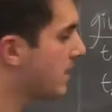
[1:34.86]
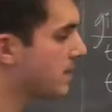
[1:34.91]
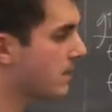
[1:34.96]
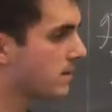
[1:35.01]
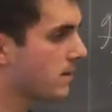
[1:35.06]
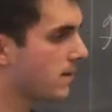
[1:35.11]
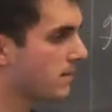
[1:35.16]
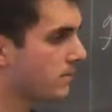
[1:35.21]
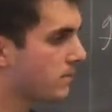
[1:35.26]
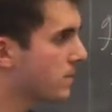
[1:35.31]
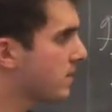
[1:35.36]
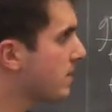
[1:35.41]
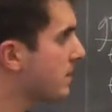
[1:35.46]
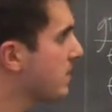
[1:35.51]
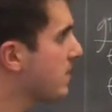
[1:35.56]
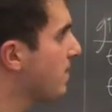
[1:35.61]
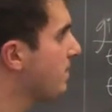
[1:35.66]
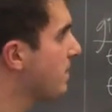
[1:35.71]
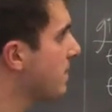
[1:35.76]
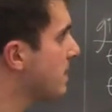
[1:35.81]
and assumptions
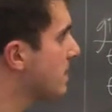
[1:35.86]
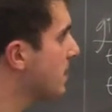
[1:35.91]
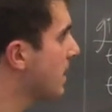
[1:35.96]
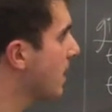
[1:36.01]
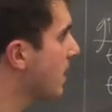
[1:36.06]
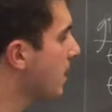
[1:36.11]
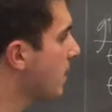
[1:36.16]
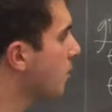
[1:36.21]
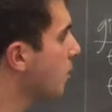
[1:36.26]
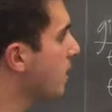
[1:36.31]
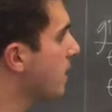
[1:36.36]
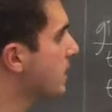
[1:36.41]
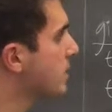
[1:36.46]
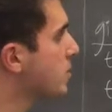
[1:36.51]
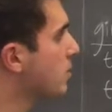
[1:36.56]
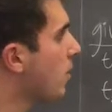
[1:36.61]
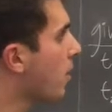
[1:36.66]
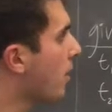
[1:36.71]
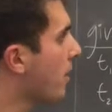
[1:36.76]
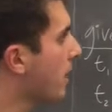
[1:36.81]
have been stated, we can
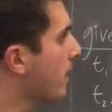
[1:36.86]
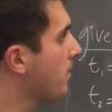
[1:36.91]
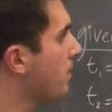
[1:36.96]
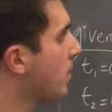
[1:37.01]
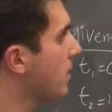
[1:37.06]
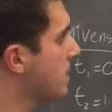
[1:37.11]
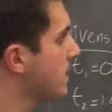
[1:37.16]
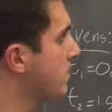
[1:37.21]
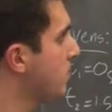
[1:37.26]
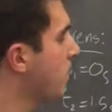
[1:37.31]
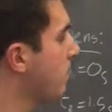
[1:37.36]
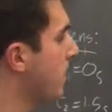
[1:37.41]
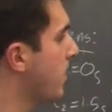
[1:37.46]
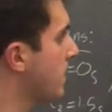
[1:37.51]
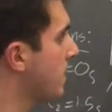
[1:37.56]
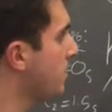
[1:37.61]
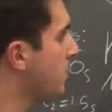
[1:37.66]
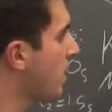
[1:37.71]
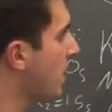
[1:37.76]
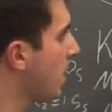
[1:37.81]
draw our impulse and
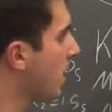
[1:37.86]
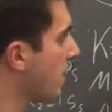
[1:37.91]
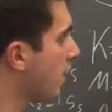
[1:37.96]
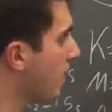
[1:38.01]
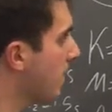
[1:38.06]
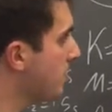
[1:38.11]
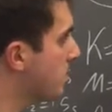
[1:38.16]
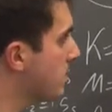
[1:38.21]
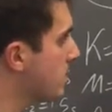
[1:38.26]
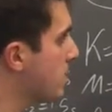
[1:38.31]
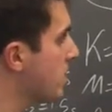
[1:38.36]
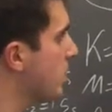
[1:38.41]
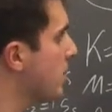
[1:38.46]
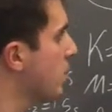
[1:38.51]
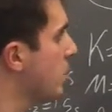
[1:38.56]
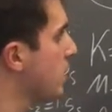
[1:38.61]
momentum diagrams.